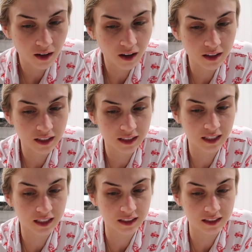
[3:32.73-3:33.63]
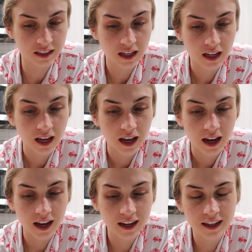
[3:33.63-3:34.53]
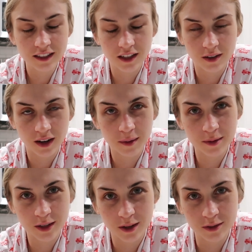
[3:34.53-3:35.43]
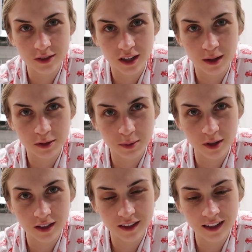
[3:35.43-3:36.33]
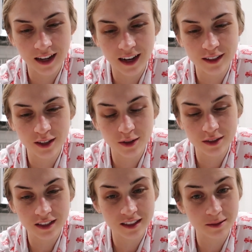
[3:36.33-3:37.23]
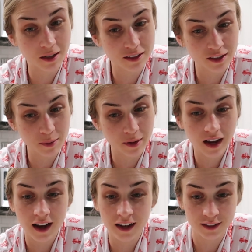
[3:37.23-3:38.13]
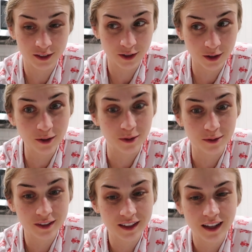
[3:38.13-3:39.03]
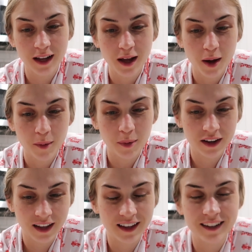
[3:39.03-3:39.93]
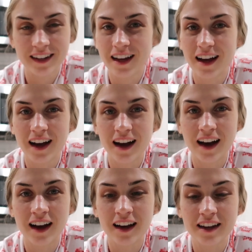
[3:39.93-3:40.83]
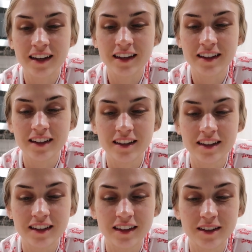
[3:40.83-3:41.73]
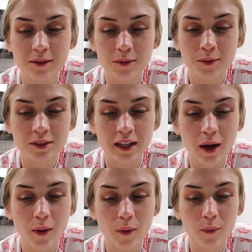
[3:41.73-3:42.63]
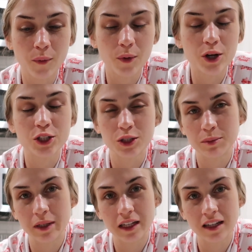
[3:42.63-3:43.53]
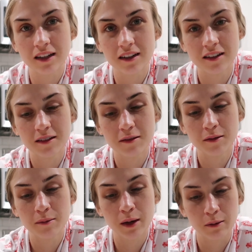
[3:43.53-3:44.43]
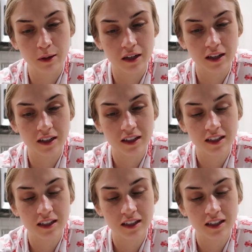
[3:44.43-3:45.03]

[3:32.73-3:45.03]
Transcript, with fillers: all the things. And I know, I'm a coach. I'm smarter than that. I know it's because I'm not sleeping. I know. But again, I was like worshiping my work